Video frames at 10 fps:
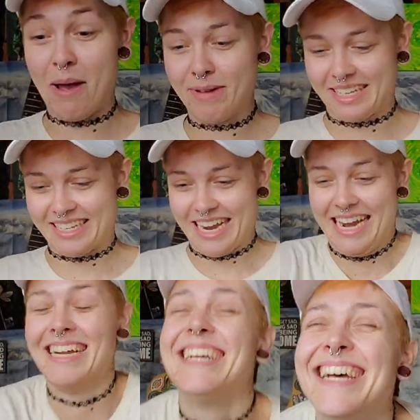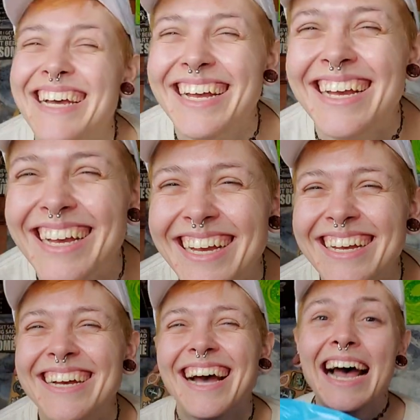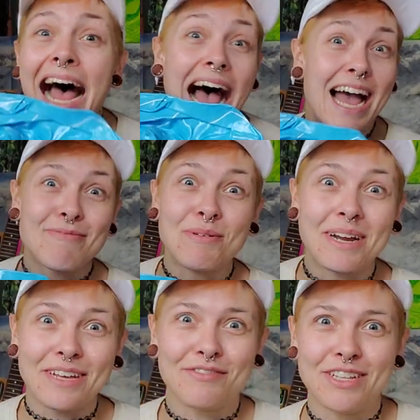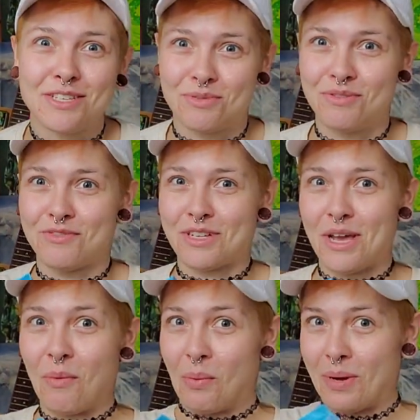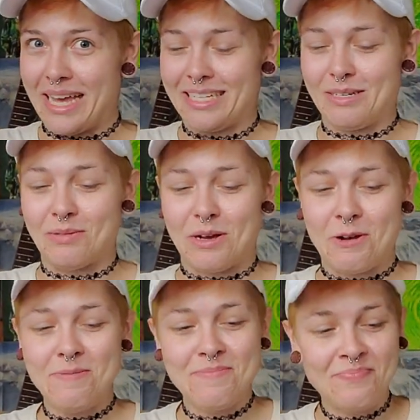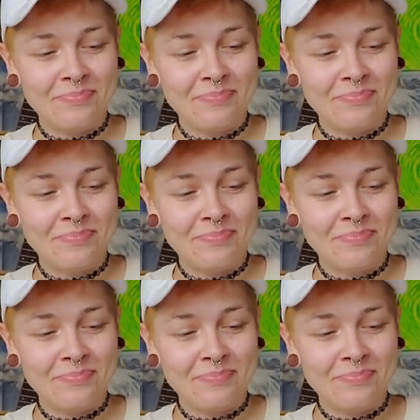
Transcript: I'm excited. I've been waiting for this one for like way too long.